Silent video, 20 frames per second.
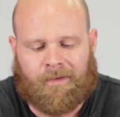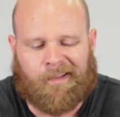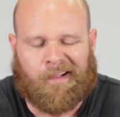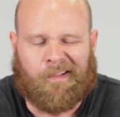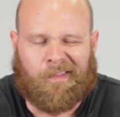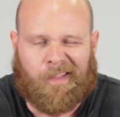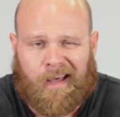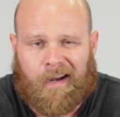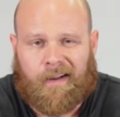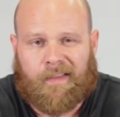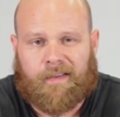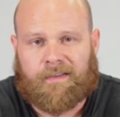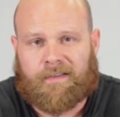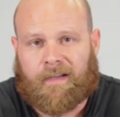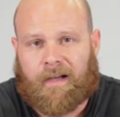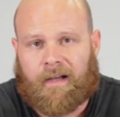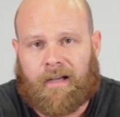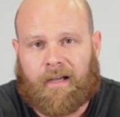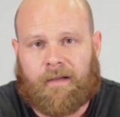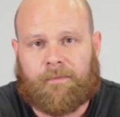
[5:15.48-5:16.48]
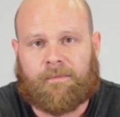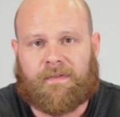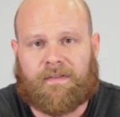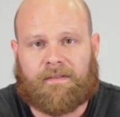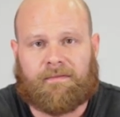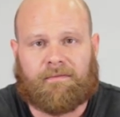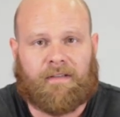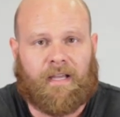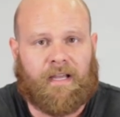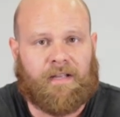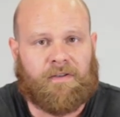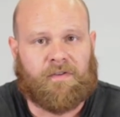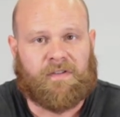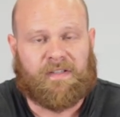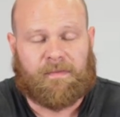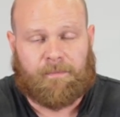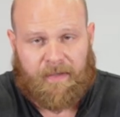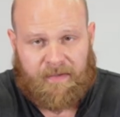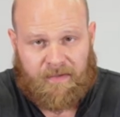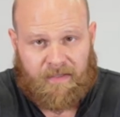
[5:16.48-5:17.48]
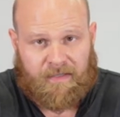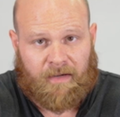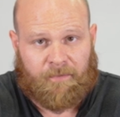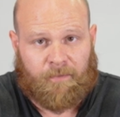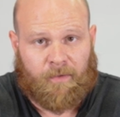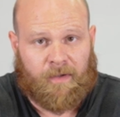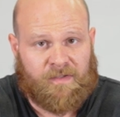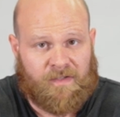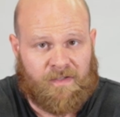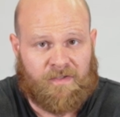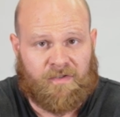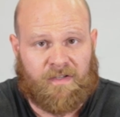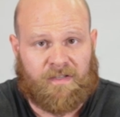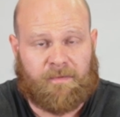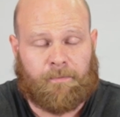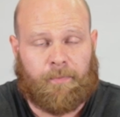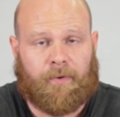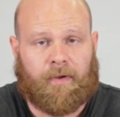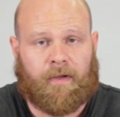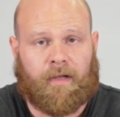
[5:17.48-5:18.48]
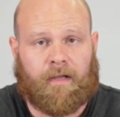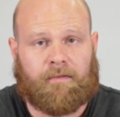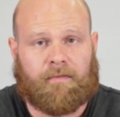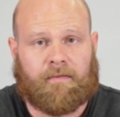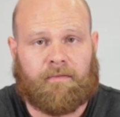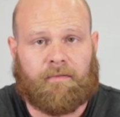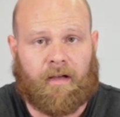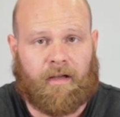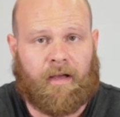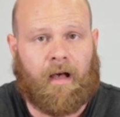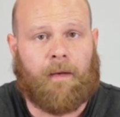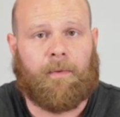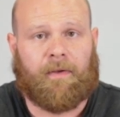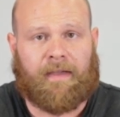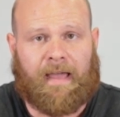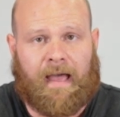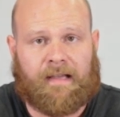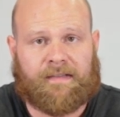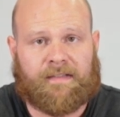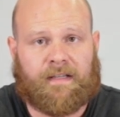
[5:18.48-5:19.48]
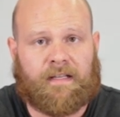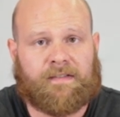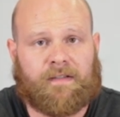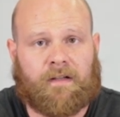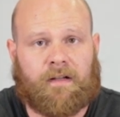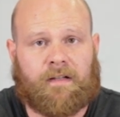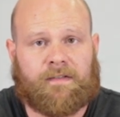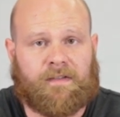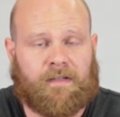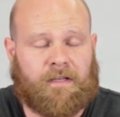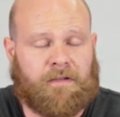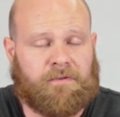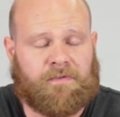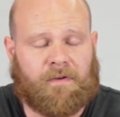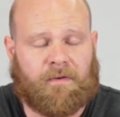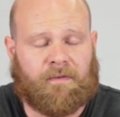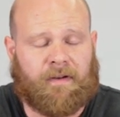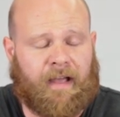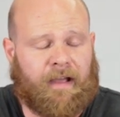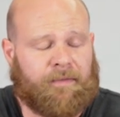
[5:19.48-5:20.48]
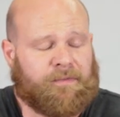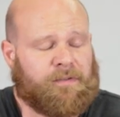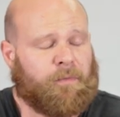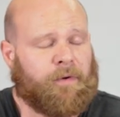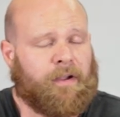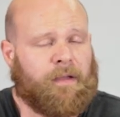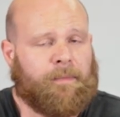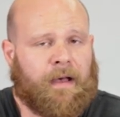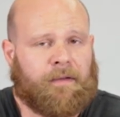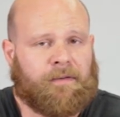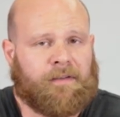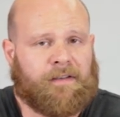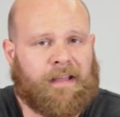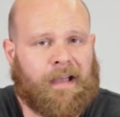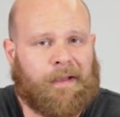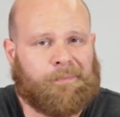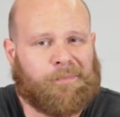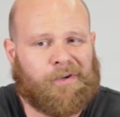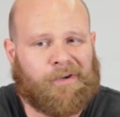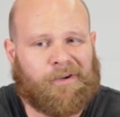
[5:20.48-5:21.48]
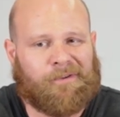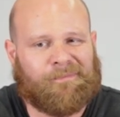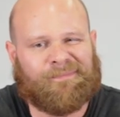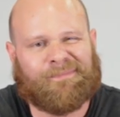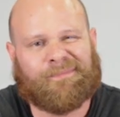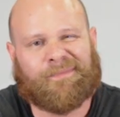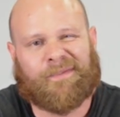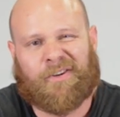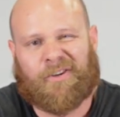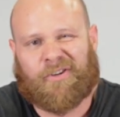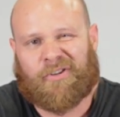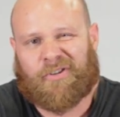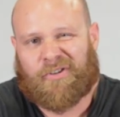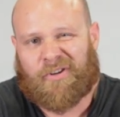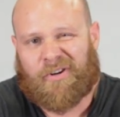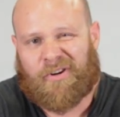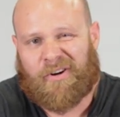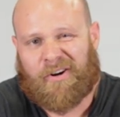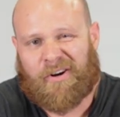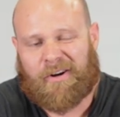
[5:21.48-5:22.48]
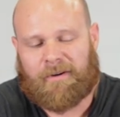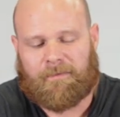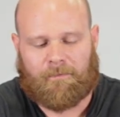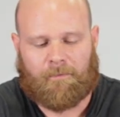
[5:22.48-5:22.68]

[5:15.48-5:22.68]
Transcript: a lot of the times, can you split the difference and just put a couple gaskets on so you don't have to worry about an adapter? Sure,